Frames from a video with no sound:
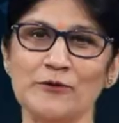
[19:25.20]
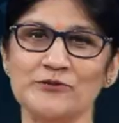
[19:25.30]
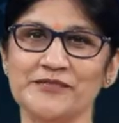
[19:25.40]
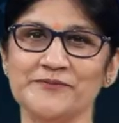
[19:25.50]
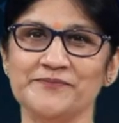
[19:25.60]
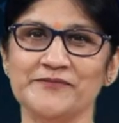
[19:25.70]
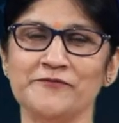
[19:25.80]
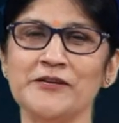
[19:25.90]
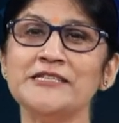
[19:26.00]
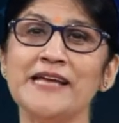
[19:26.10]
out?
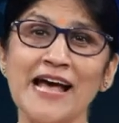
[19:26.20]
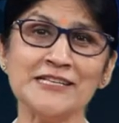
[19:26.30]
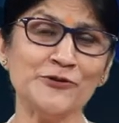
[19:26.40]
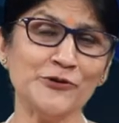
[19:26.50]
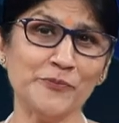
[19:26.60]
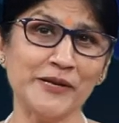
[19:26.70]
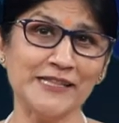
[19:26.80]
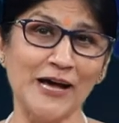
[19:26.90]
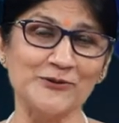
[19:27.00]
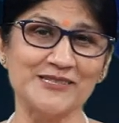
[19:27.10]
Which gas do you
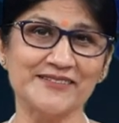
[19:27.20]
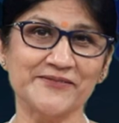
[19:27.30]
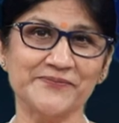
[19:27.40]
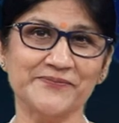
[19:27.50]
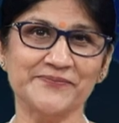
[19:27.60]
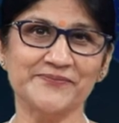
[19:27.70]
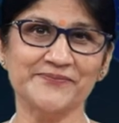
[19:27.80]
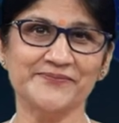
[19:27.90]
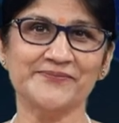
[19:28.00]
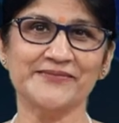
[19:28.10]
breathe out?
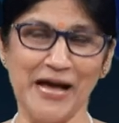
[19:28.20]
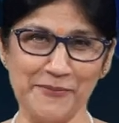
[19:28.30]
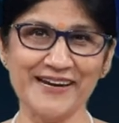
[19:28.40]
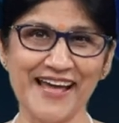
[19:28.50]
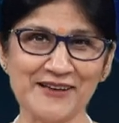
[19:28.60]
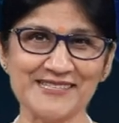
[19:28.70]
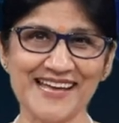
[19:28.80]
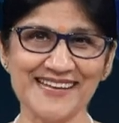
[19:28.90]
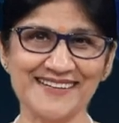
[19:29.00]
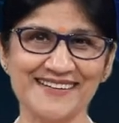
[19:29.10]
Carbon
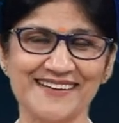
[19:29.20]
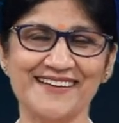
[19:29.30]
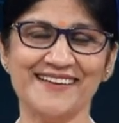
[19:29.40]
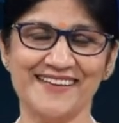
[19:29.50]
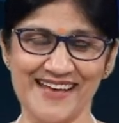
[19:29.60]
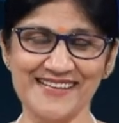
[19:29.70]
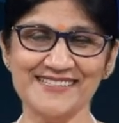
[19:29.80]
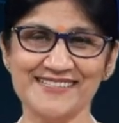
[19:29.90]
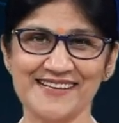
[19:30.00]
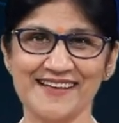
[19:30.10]
dioxide?
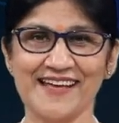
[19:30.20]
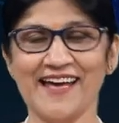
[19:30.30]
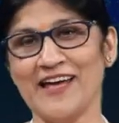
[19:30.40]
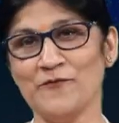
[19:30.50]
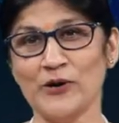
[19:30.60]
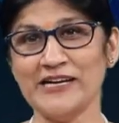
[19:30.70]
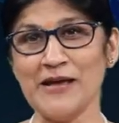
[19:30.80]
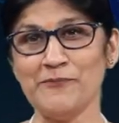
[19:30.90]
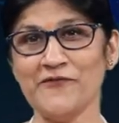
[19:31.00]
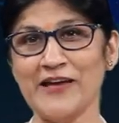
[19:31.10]
Yes. And what
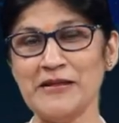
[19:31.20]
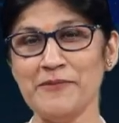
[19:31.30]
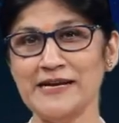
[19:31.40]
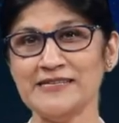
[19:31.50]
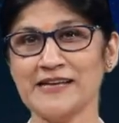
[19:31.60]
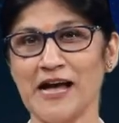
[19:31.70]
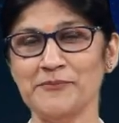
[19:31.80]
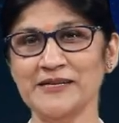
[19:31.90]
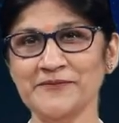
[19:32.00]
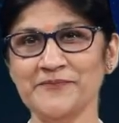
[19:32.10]
type of element is
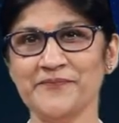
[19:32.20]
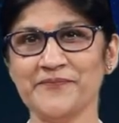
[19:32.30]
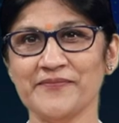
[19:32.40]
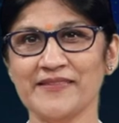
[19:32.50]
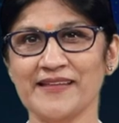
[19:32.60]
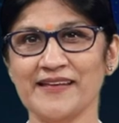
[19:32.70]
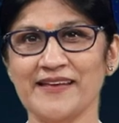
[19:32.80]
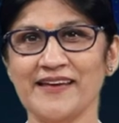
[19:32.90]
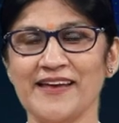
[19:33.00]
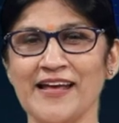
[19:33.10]
carbon?
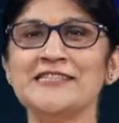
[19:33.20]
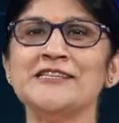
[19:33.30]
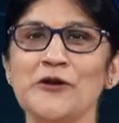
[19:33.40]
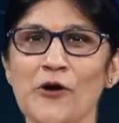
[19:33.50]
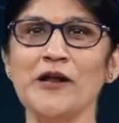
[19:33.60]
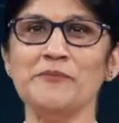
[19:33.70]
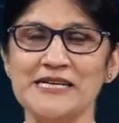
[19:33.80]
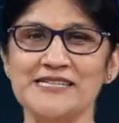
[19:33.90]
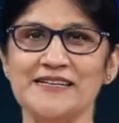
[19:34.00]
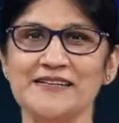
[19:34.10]
It's a
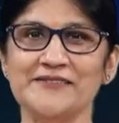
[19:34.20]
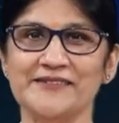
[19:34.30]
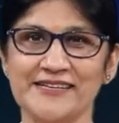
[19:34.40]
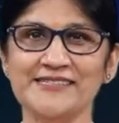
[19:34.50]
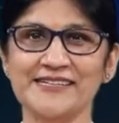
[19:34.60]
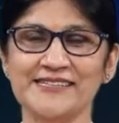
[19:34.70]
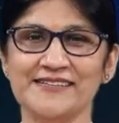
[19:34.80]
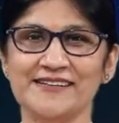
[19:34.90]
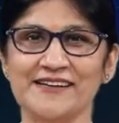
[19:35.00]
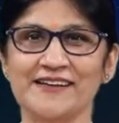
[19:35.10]
non-metal, isn't
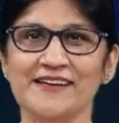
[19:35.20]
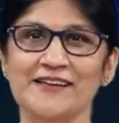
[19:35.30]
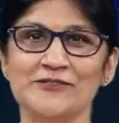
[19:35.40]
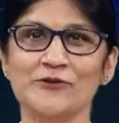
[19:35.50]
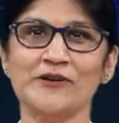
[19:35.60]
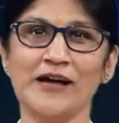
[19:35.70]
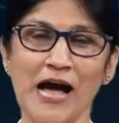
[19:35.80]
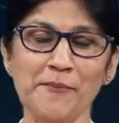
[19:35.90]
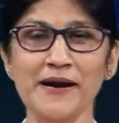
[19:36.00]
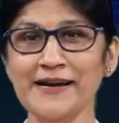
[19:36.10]
it? So
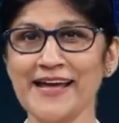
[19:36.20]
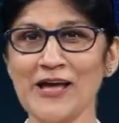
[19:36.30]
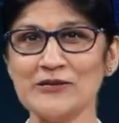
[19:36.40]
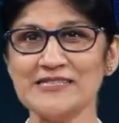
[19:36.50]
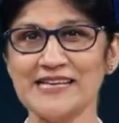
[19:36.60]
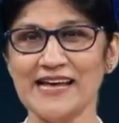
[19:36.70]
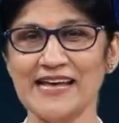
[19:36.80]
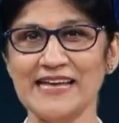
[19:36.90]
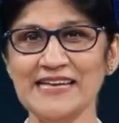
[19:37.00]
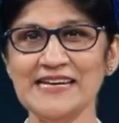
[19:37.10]
carbon
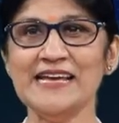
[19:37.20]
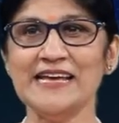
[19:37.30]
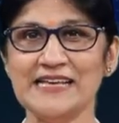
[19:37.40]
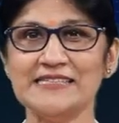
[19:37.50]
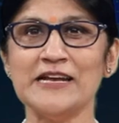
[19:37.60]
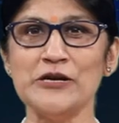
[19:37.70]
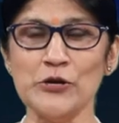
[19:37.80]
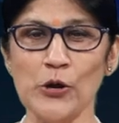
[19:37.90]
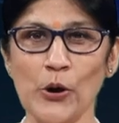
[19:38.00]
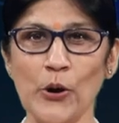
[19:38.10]
dioxide is a
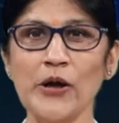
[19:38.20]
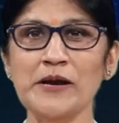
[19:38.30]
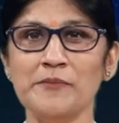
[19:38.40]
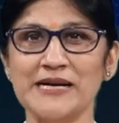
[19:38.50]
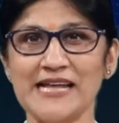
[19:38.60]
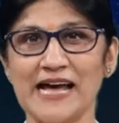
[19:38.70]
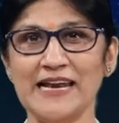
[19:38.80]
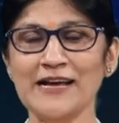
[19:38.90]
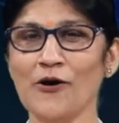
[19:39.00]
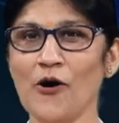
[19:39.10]

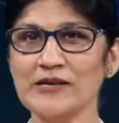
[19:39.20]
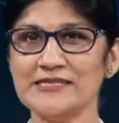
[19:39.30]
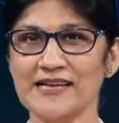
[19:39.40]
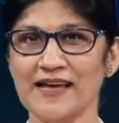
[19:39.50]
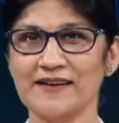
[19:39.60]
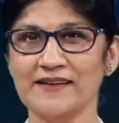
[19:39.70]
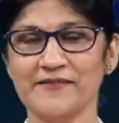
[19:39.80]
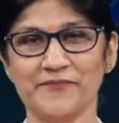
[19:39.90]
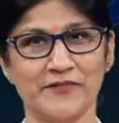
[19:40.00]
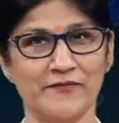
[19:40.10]
non-metallic oxide.
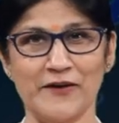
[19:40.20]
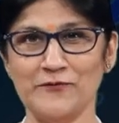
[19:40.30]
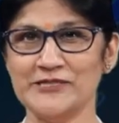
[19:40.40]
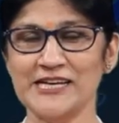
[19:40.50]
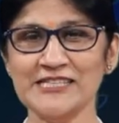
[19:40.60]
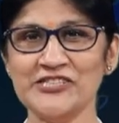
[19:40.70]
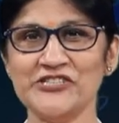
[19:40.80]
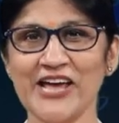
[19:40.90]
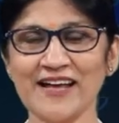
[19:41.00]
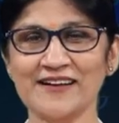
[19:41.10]
We have to just
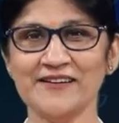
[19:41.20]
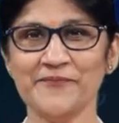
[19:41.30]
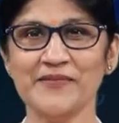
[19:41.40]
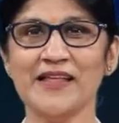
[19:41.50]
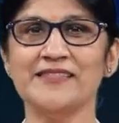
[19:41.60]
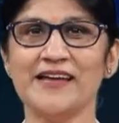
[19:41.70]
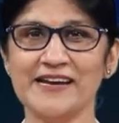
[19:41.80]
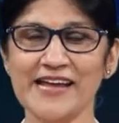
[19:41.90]
check the